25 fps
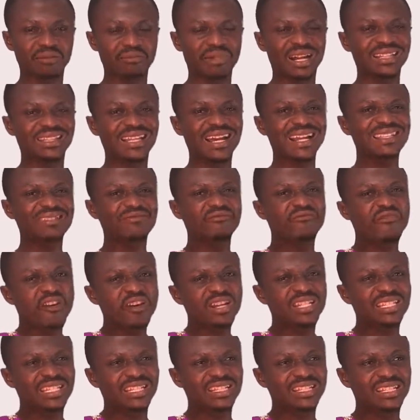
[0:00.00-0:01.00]
but that
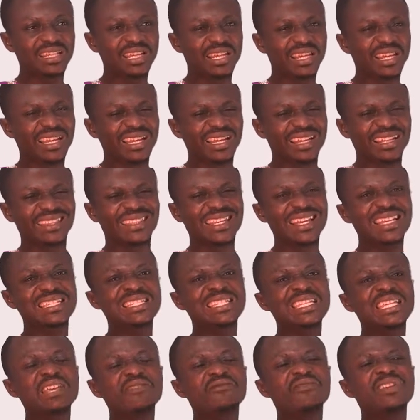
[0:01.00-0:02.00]
very thing
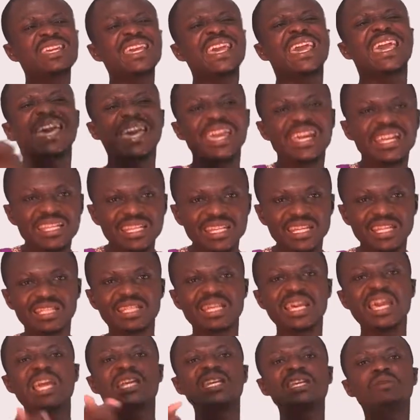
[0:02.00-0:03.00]
doesn't even aid in
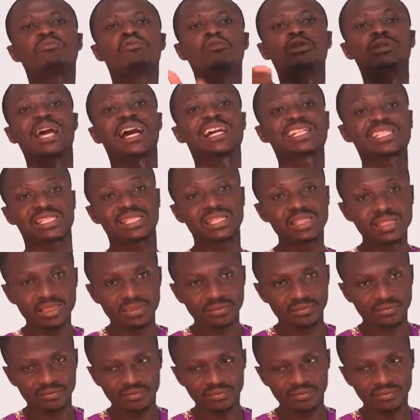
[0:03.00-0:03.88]
any production